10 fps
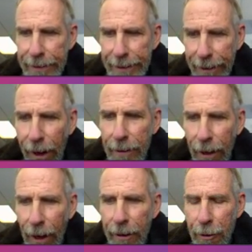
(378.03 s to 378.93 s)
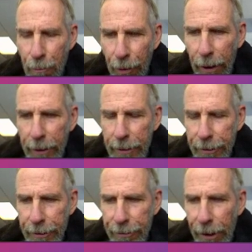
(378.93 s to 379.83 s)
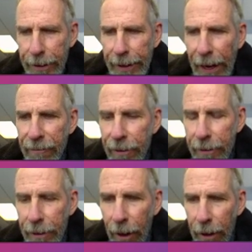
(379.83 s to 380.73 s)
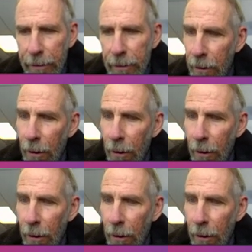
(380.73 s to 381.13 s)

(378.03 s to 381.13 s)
did not like the product you're trying to advertise,